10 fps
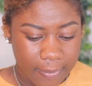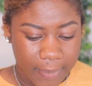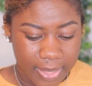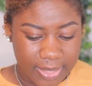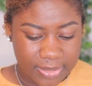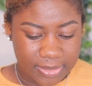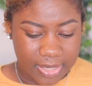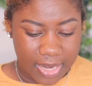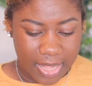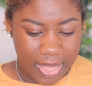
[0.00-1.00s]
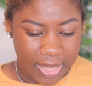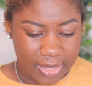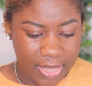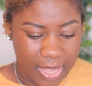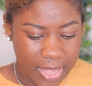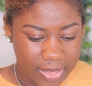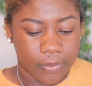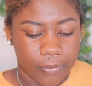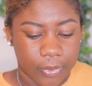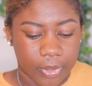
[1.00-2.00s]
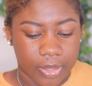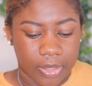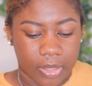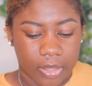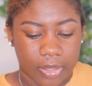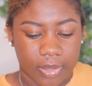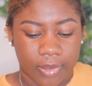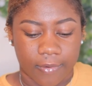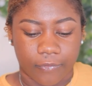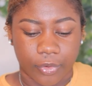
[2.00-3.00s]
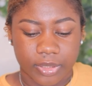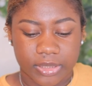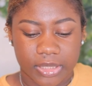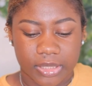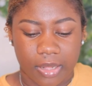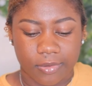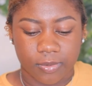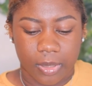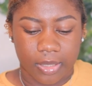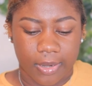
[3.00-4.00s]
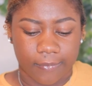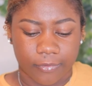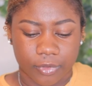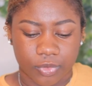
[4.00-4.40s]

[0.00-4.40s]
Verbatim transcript: pants that I had got. They were uh, $14, but I got them for